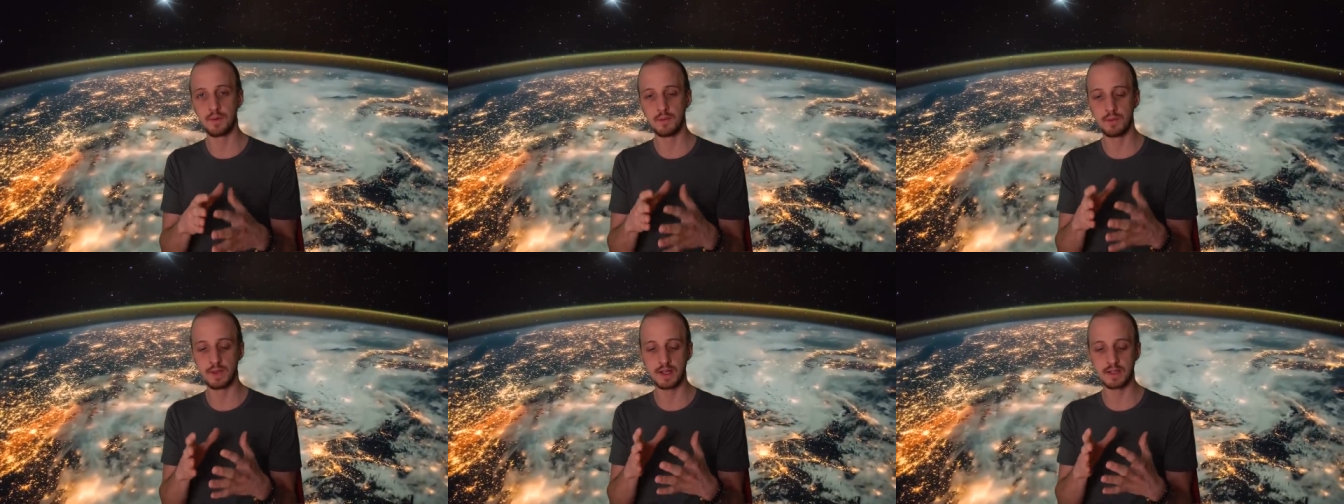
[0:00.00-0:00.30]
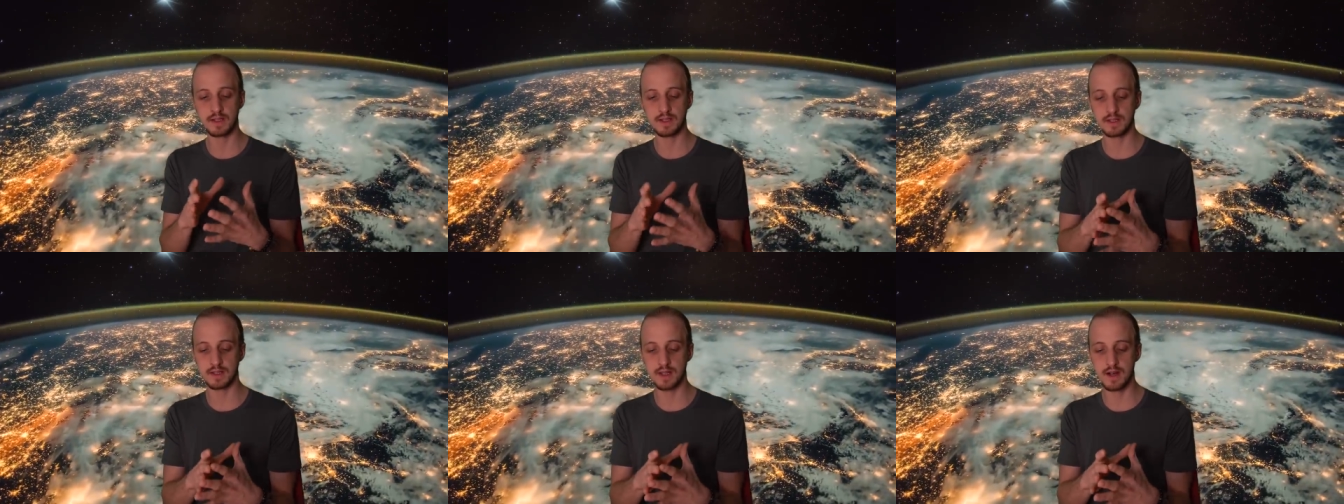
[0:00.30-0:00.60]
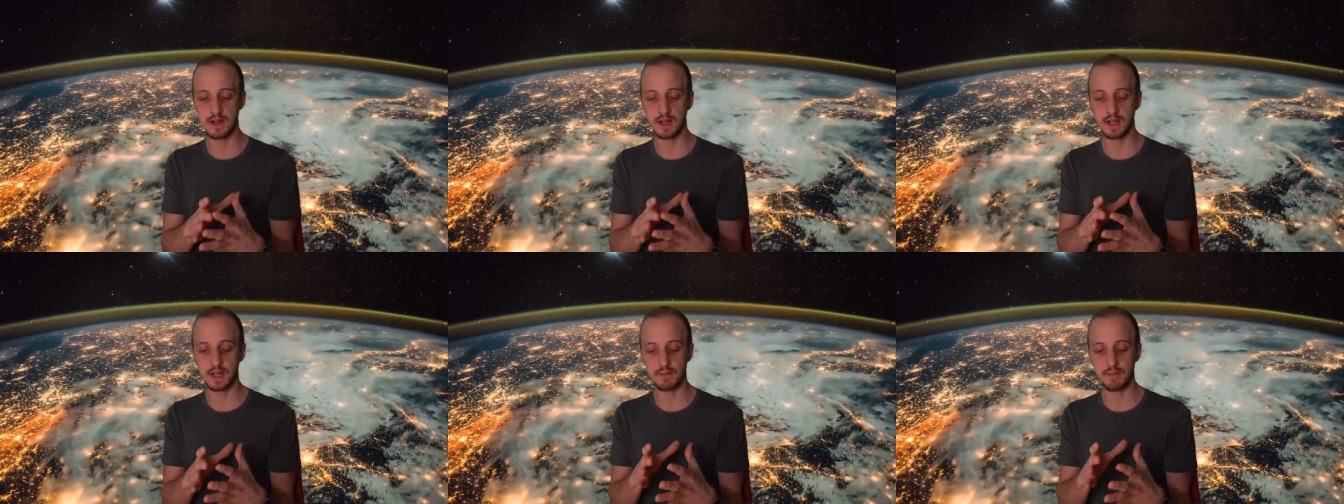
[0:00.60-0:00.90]
we get
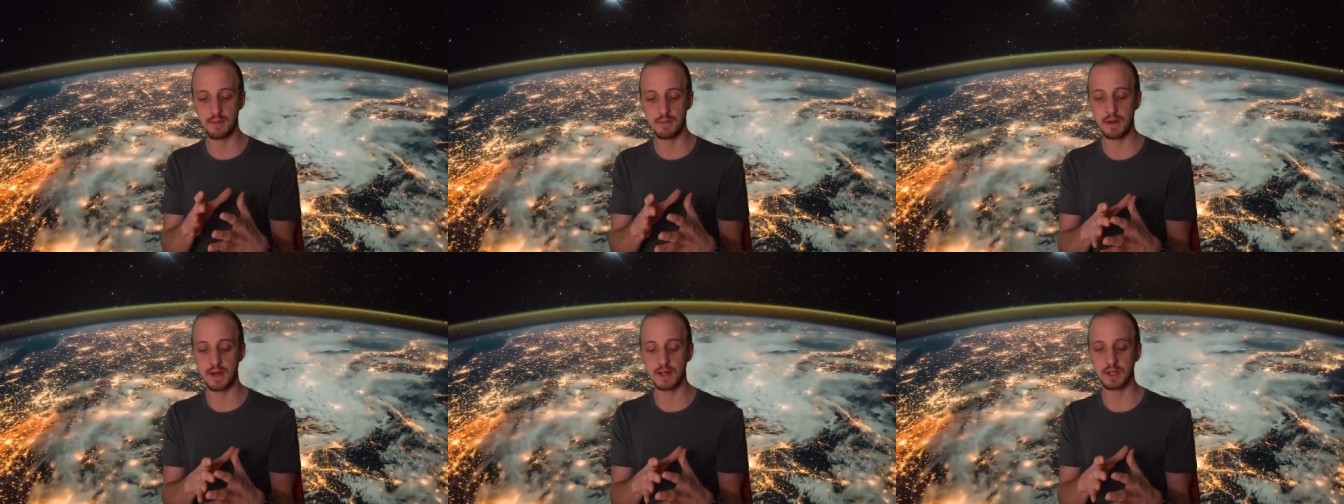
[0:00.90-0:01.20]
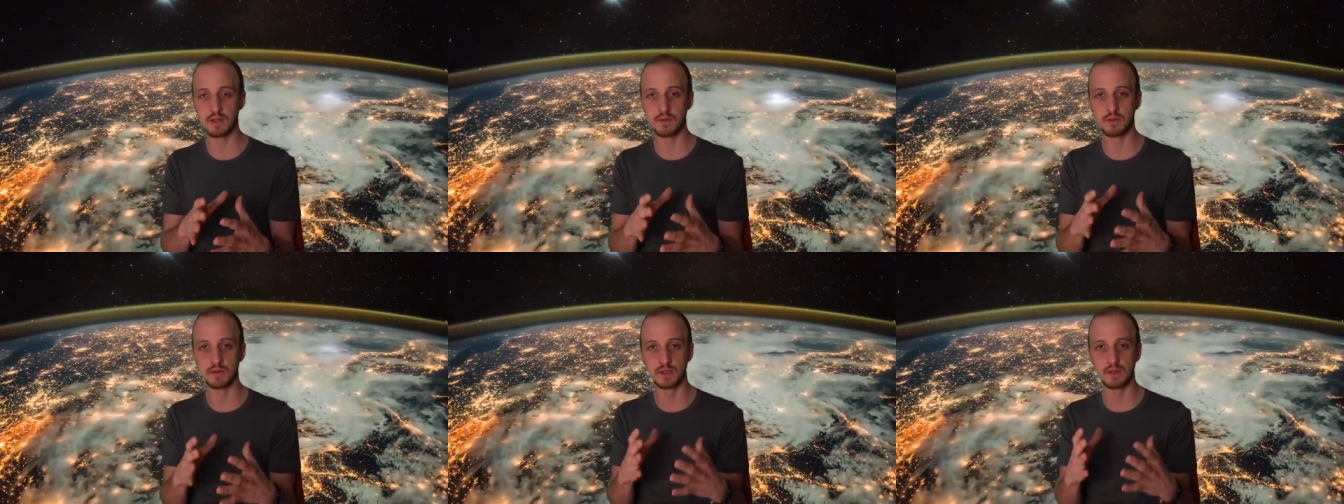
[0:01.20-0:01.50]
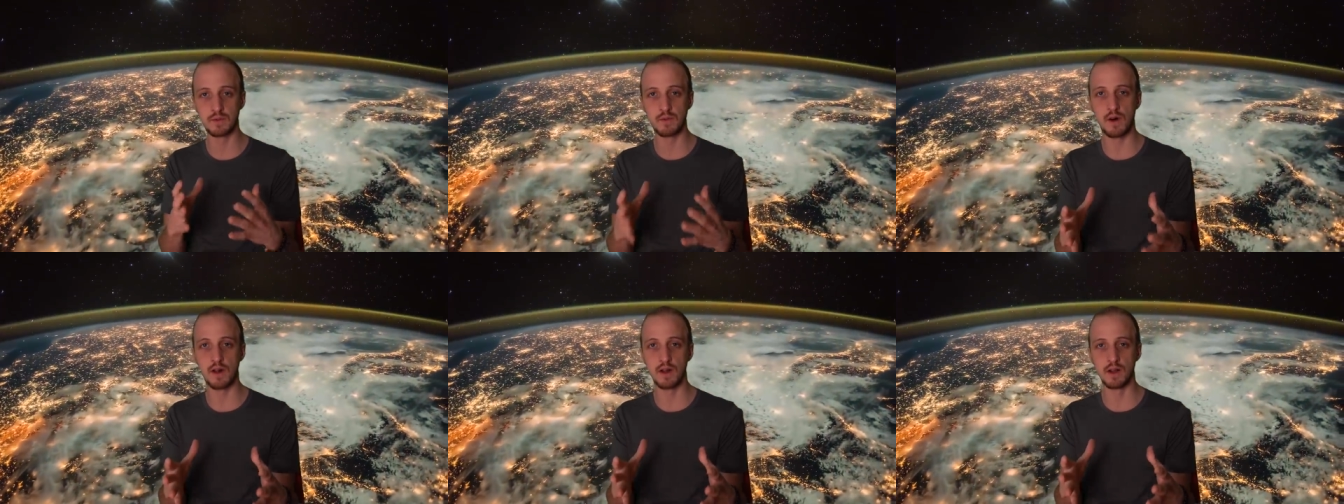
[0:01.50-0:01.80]
stuck in a perpetual
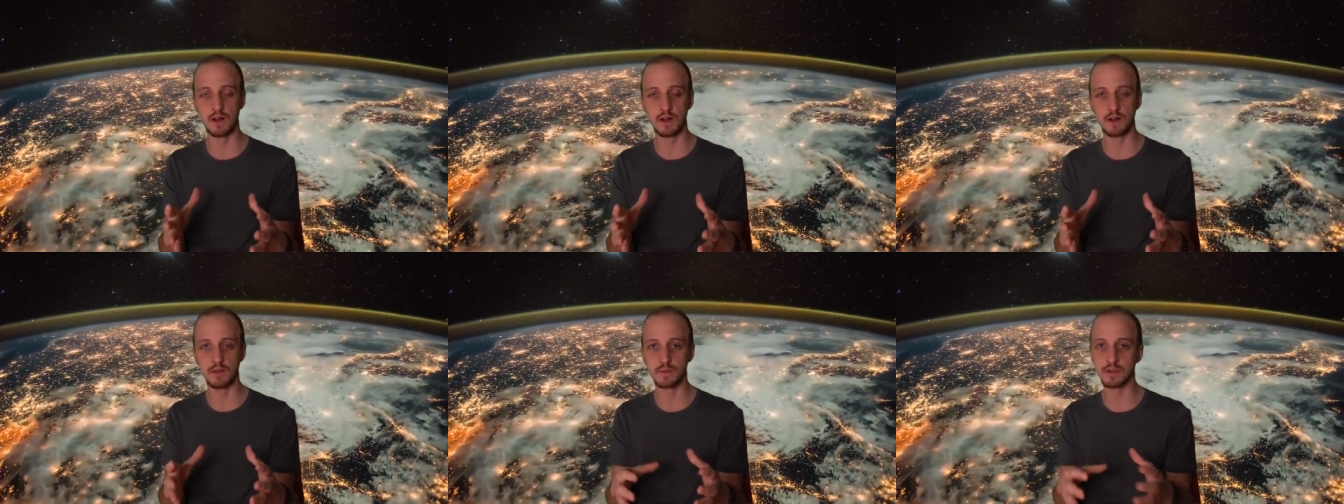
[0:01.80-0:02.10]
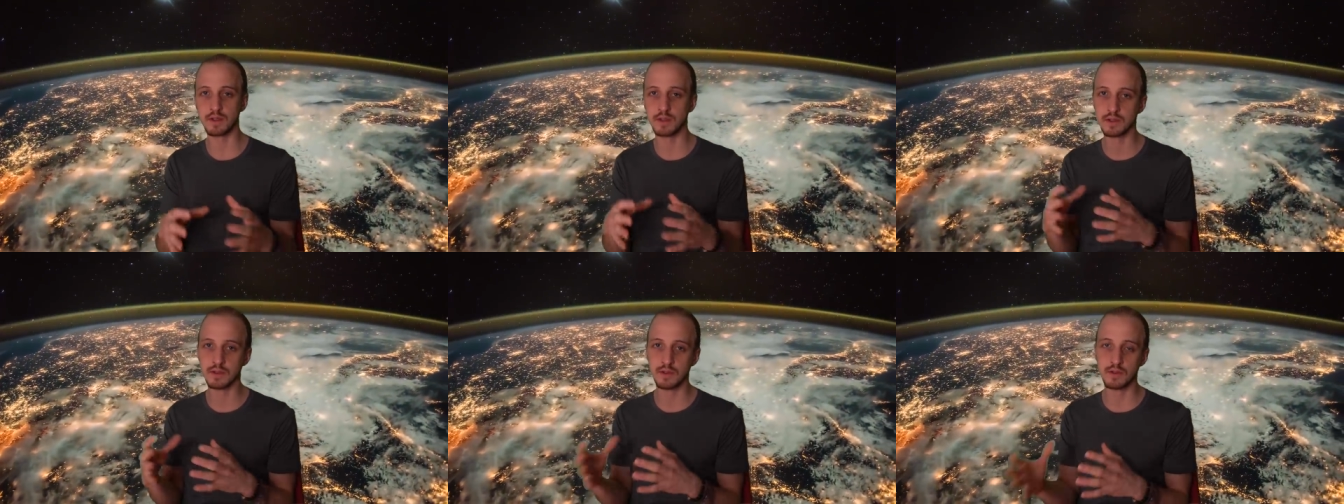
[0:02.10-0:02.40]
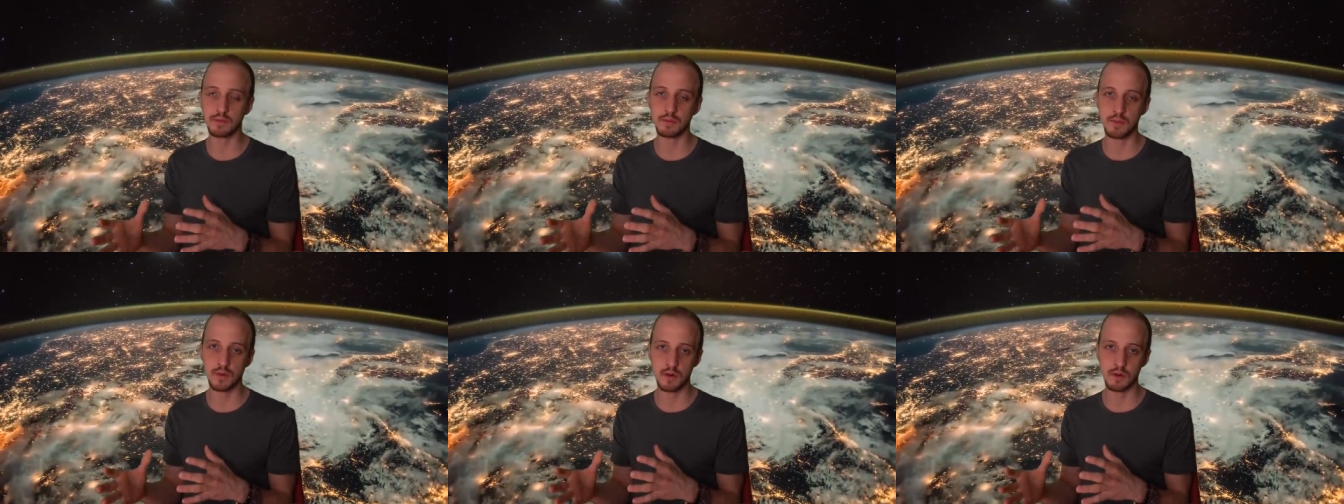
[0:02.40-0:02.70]
twilight, which I'll
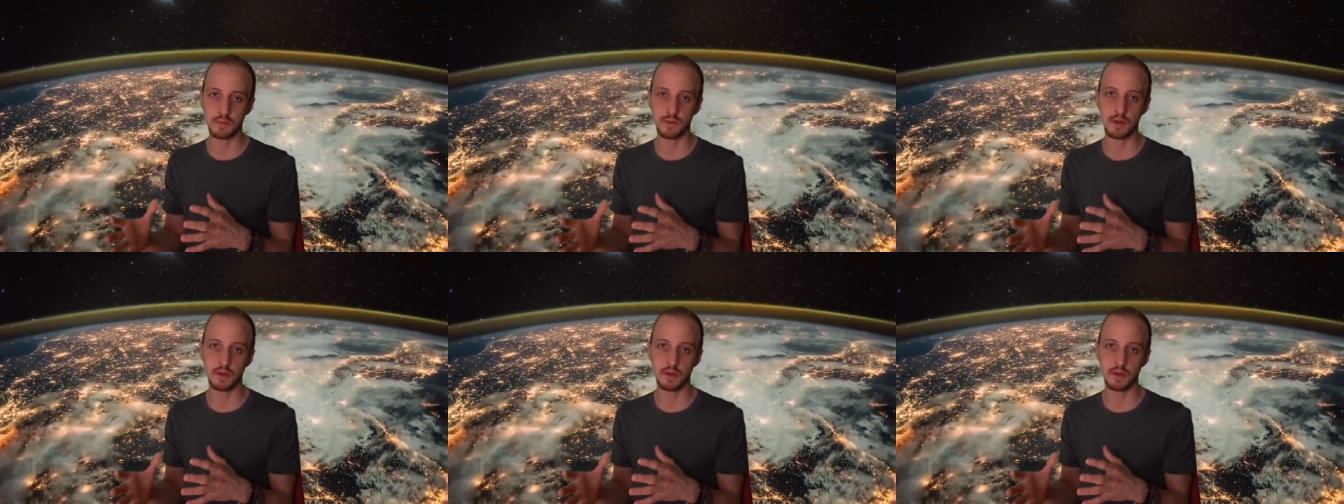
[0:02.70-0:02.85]
talk more